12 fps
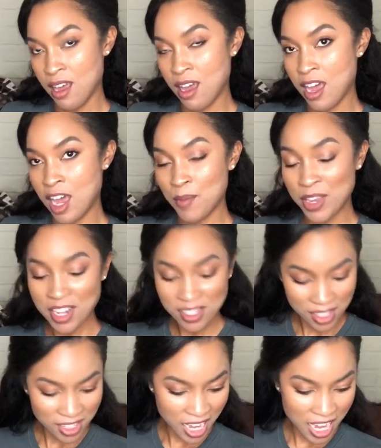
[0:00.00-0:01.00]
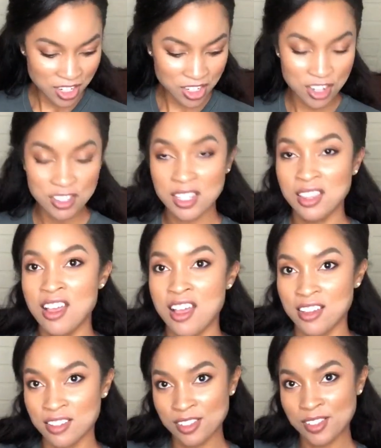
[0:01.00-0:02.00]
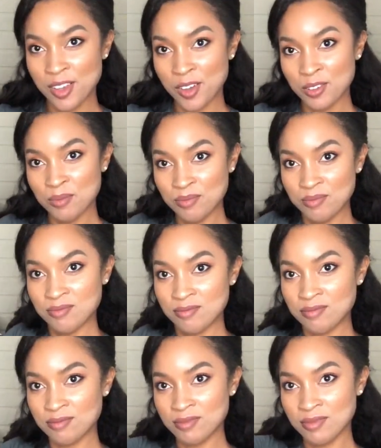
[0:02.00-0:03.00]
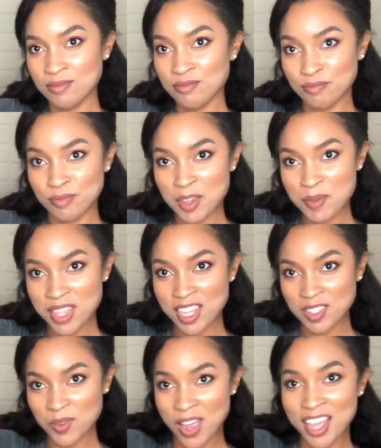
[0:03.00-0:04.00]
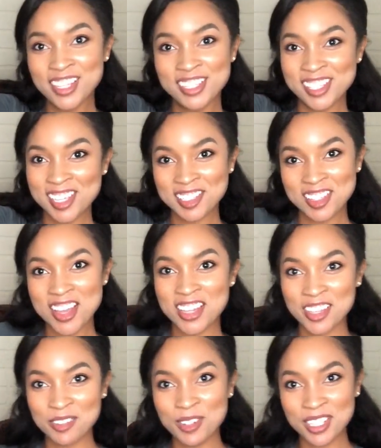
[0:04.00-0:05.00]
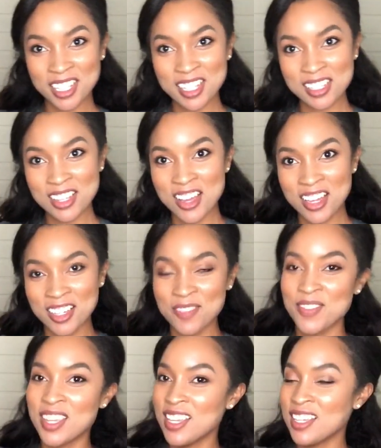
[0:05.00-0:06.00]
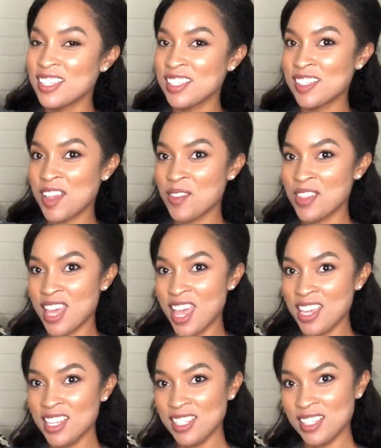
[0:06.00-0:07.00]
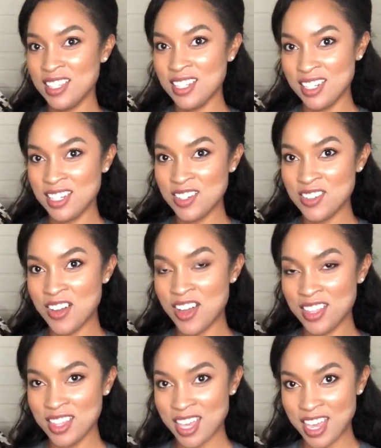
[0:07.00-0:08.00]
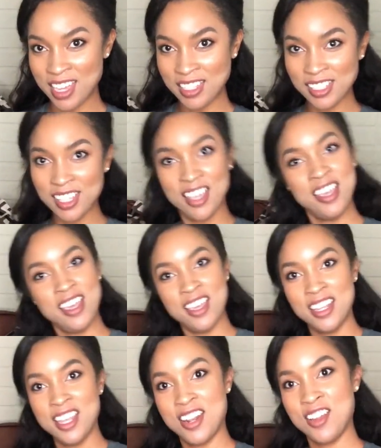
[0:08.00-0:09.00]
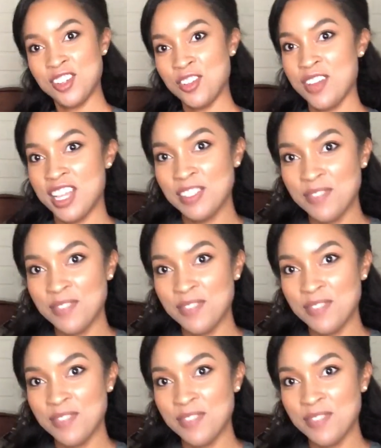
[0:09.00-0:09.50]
It does say cotton jersey long, so maybe that's why it says long. It really is long. So that is the deal on that. And again, I'll show you guys